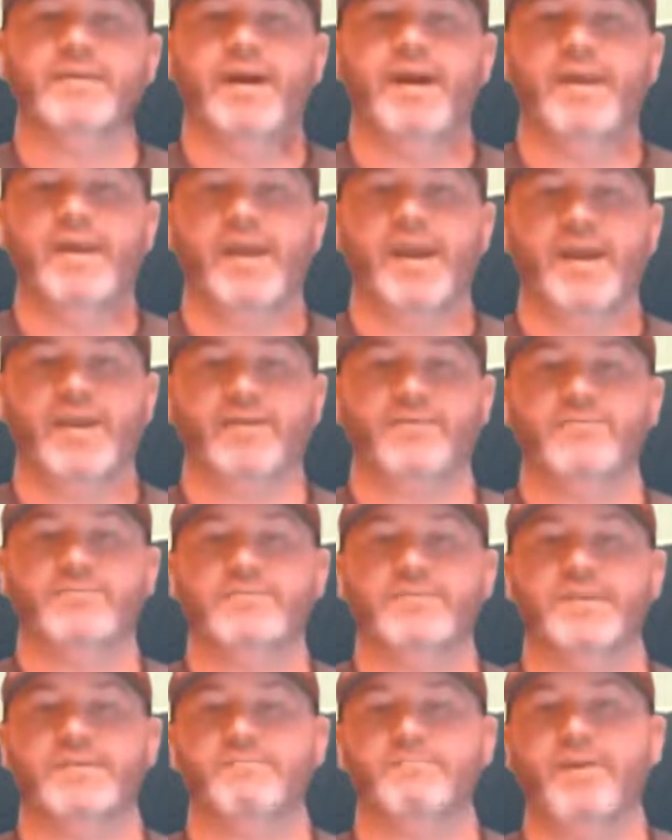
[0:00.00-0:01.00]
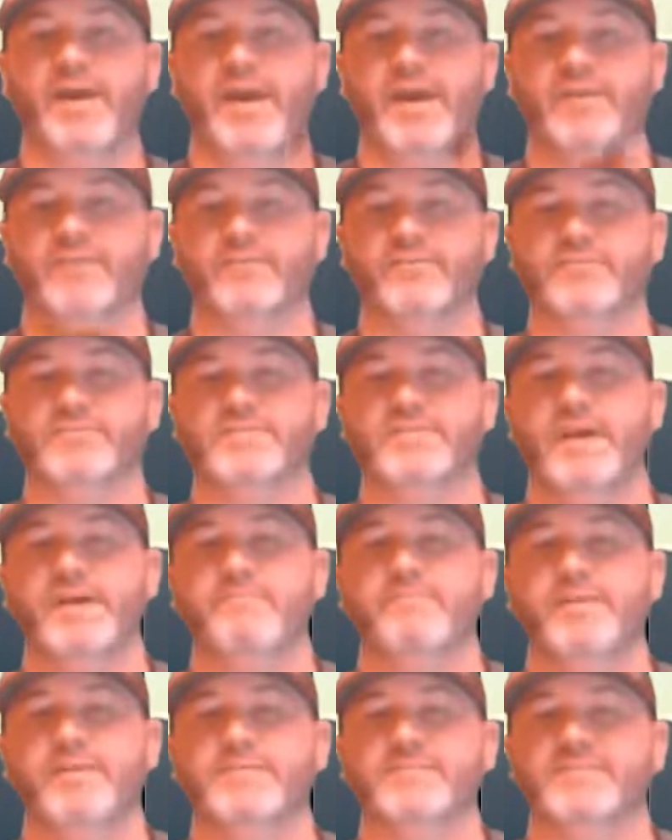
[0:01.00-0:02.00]
kayakers and paddlers,
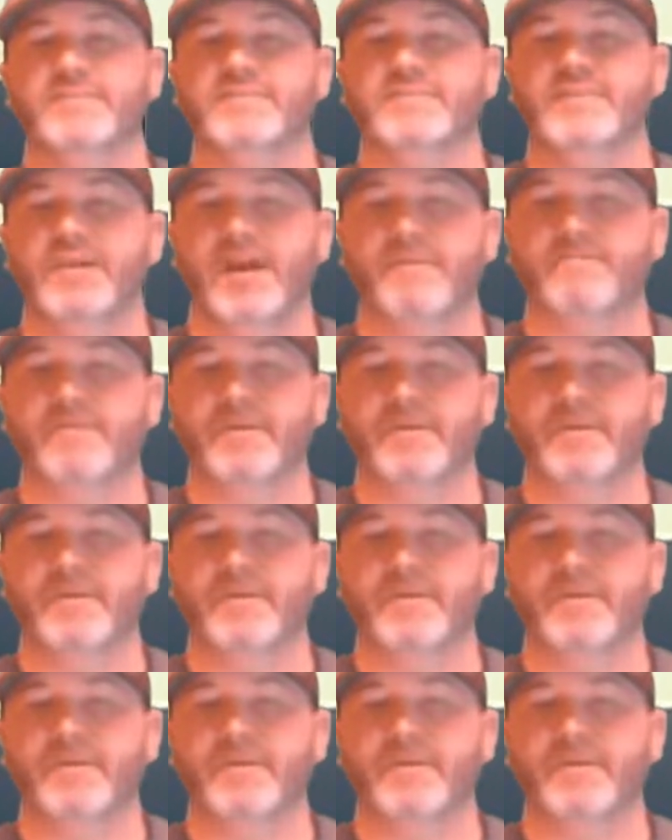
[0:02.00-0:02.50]
that means it's time